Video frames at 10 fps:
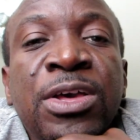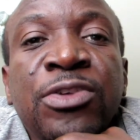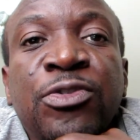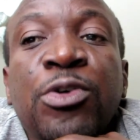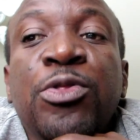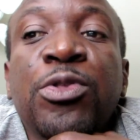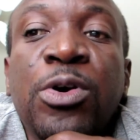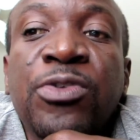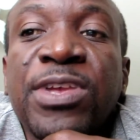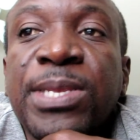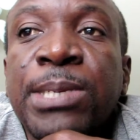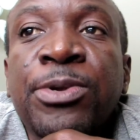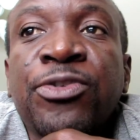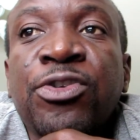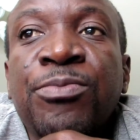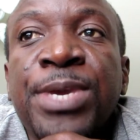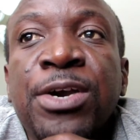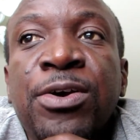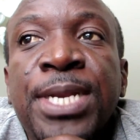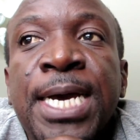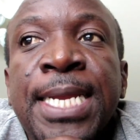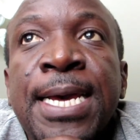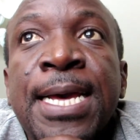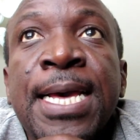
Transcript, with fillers: so those are supposed to be ordered.